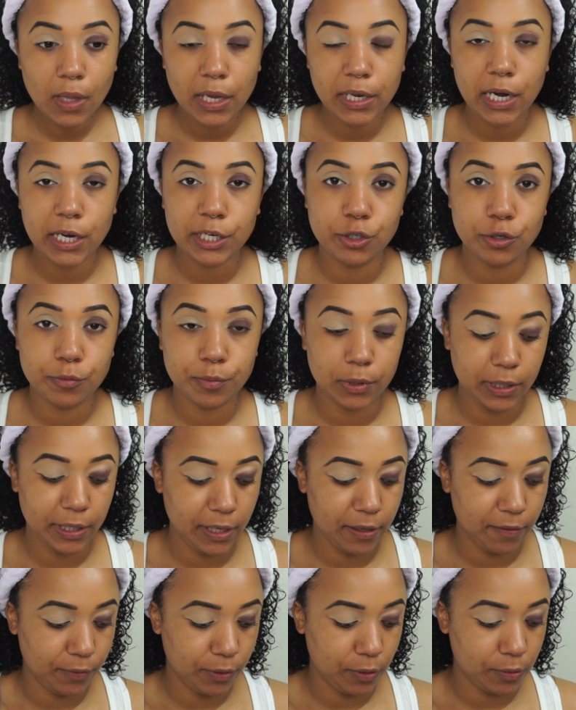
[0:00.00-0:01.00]
And I do
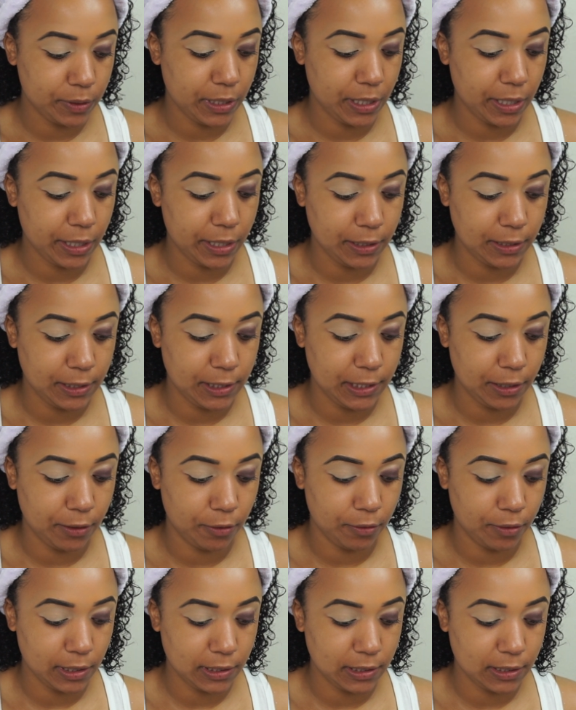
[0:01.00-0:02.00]
believe using a
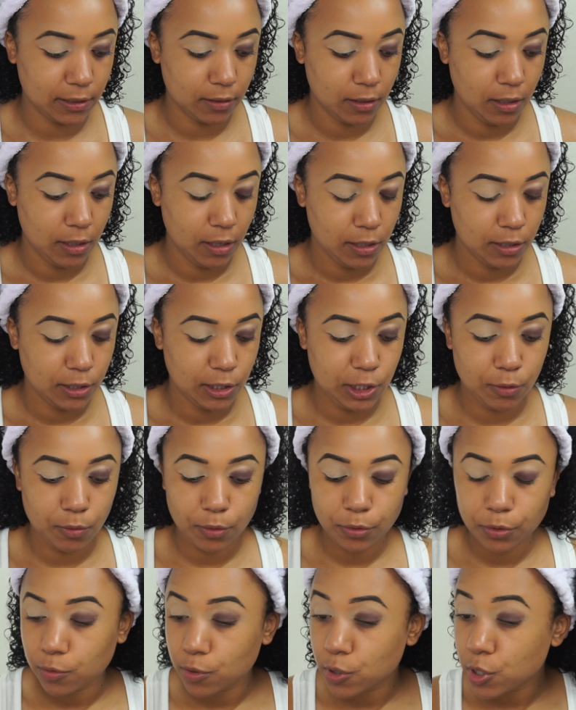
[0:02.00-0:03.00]
concealer that's 2 or
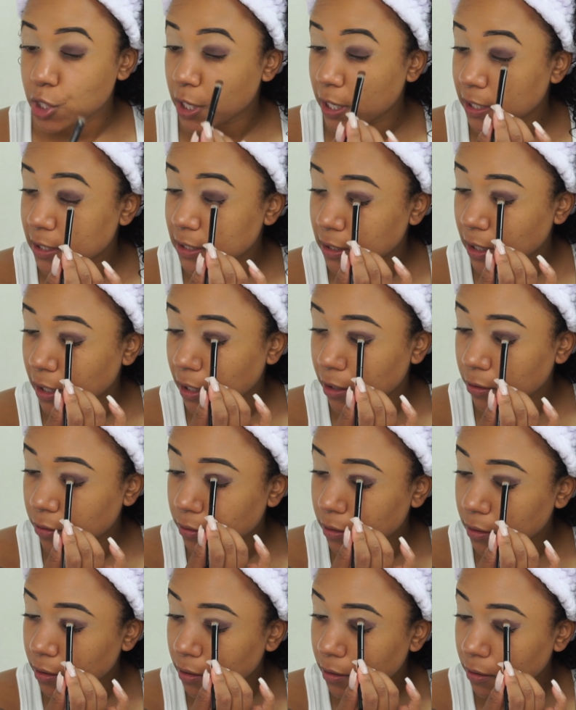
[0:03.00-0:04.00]
3 shades lighter
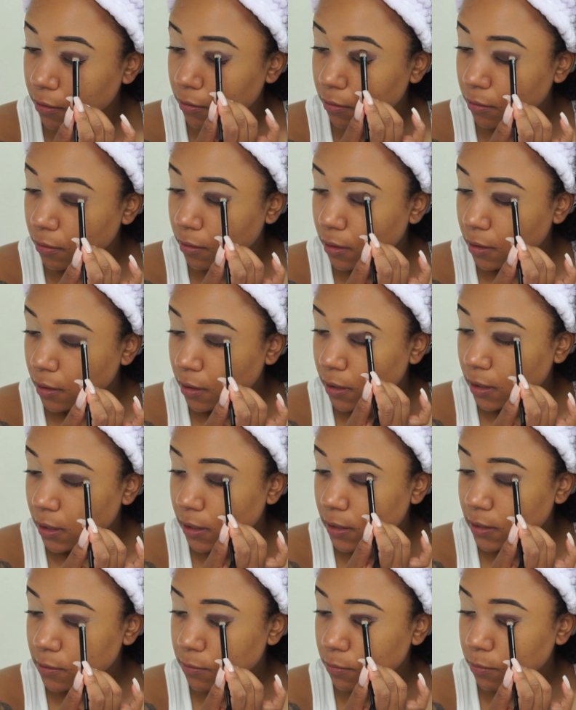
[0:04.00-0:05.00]
than you
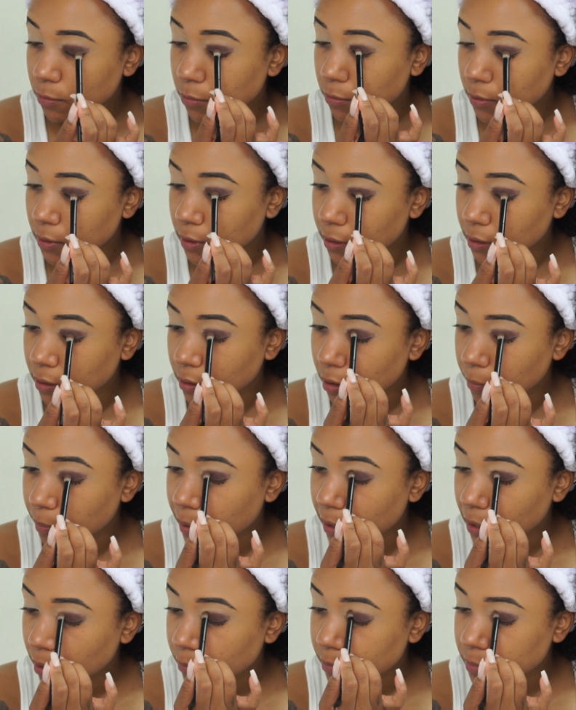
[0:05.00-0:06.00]
is really gonna
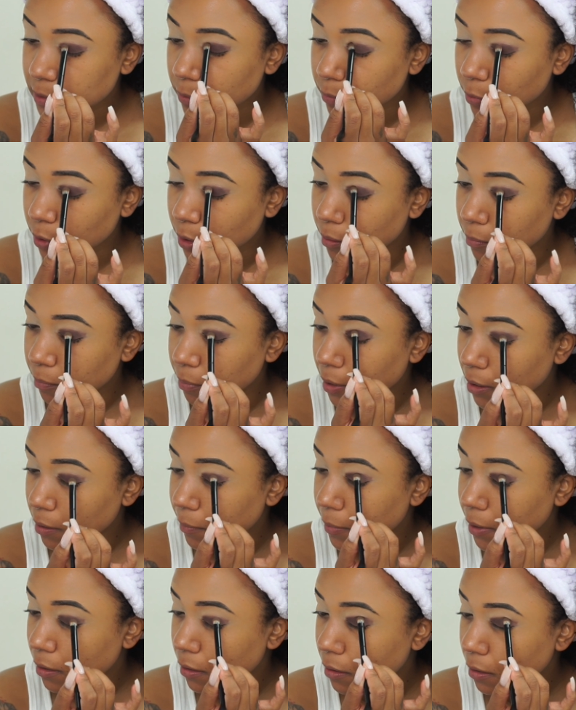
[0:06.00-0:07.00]
pick up some good
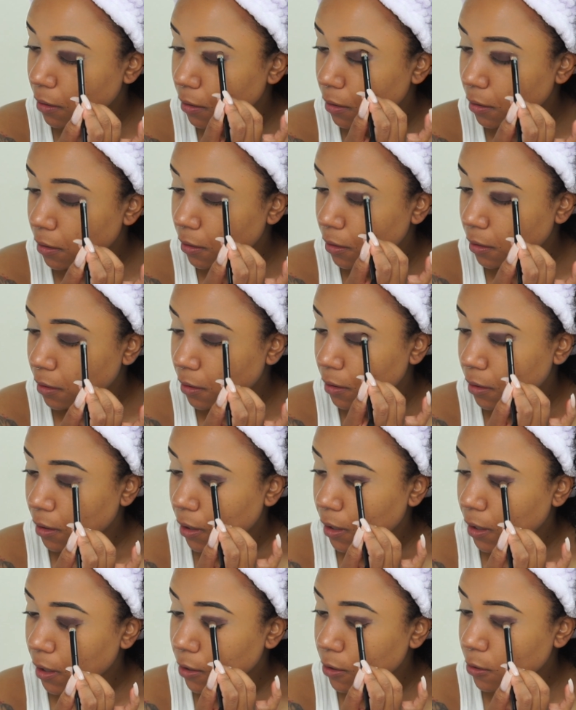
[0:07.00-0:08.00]
pigment
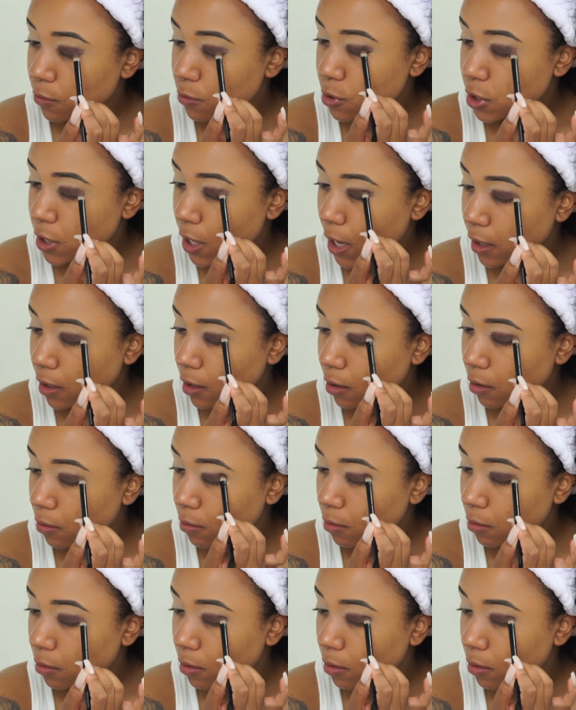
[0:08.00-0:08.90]
in your shadow.